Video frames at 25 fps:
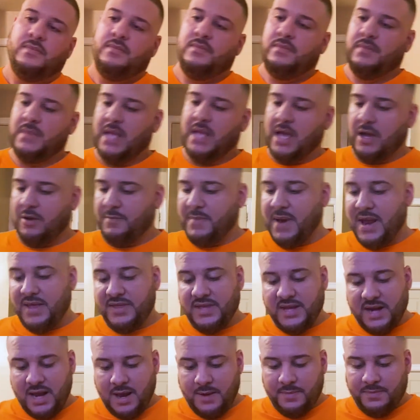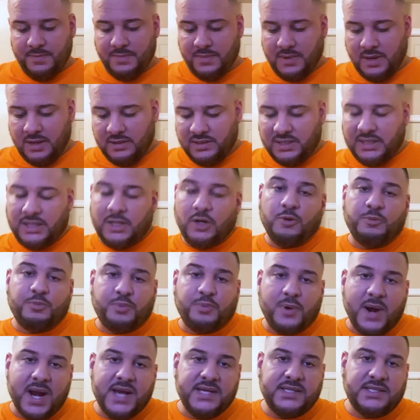Now, Bathing Ape is a little
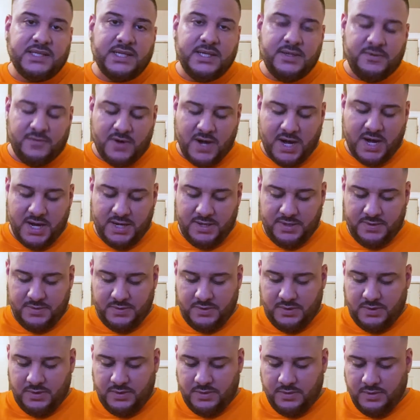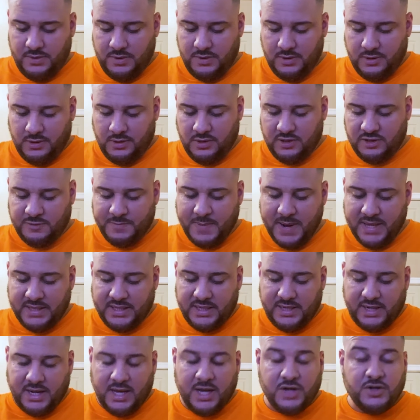pricey, right? You're spending
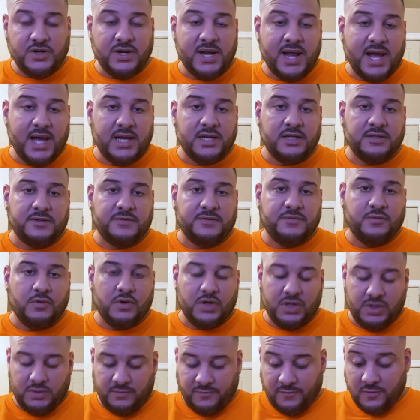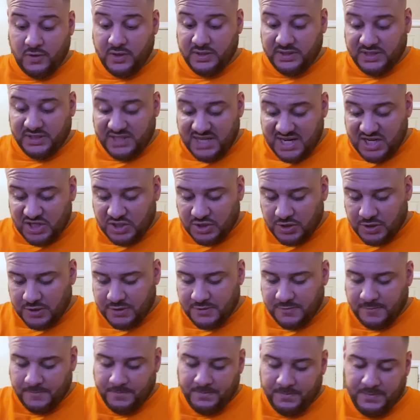$100 for a
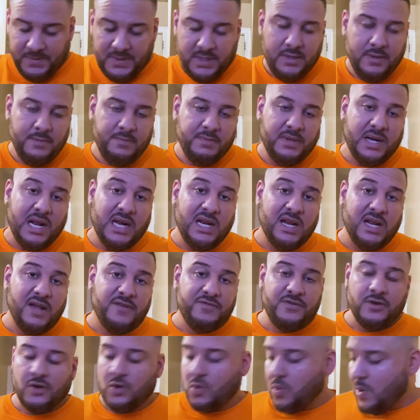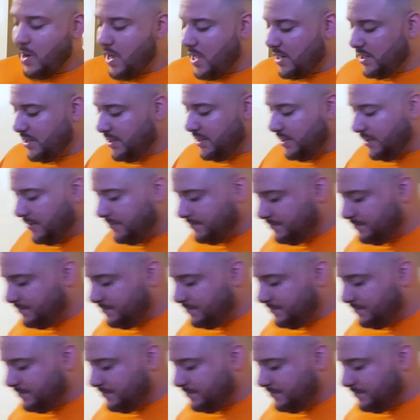t-shirt. But I love their quality,